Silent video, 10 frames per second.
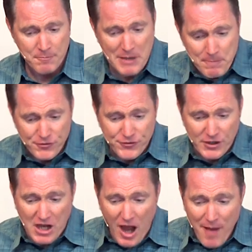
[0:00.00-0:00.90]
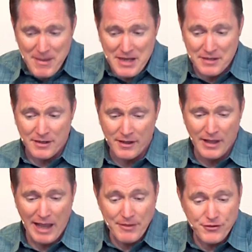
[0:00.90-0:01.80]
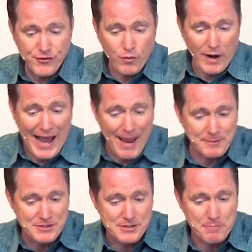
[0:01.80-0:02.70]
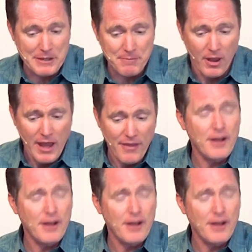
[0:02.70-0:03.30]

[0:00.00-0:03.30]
People succumbing. I mean, this is what happens to people.